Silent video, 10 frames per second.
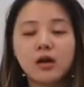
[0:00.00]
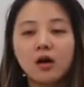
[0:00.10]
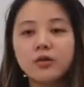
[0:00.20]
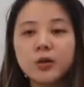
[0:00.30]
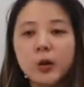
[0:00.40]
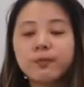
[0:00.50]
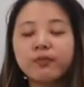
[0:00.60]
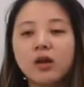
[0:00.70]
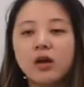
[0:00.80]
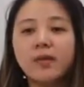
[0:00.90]
Also,
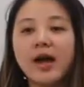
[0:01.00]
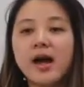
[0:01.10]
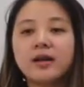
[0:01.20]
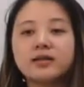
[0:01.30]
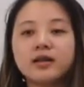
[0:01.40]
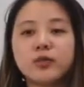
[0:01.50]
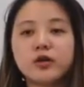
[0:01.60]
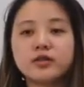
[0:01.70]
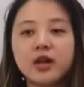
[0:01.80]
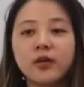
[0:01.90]
applying this
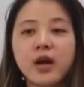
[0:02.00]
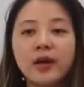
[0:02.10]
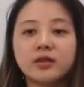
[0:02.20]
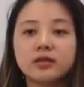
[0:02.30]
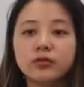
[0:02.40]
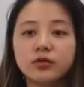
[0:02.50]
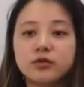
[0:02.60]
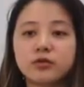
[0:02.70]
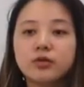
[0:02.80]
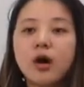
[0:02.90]
approach helps Amazon
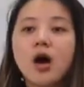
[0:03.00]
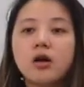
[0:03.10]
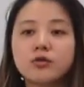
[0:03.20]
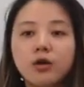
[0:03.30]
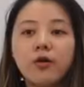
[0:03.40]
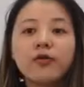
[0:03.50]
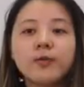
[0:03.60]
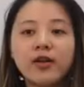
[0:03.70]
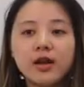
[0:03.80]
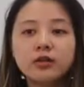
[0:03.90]
to solve
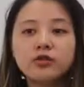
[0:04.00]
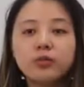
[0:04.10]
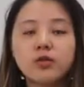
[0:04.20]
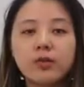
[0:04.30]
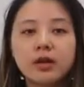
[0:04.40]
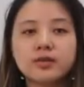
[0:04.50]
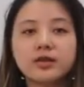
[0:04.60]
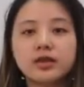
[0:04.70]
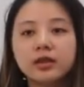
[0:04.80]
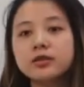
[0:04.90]
financial problems
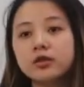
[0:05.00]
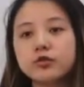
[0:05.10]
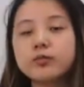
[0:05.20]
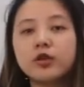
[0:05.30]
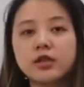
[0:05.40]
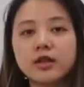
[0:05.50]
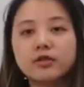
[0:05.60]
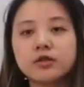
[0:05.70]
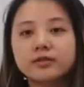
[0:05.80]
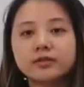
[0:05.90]
in Kindle 2 project.